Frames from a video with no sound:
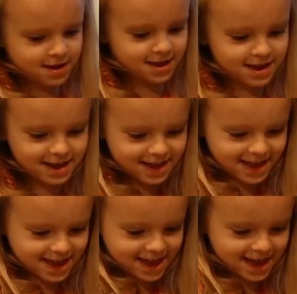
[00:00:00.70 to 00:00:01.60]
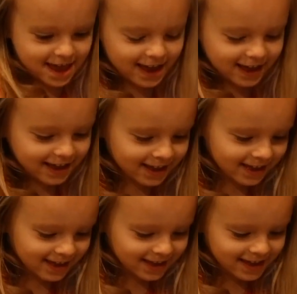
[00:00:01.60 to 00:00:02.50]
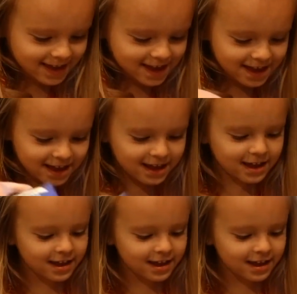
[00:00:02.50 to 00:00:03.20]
[no speech]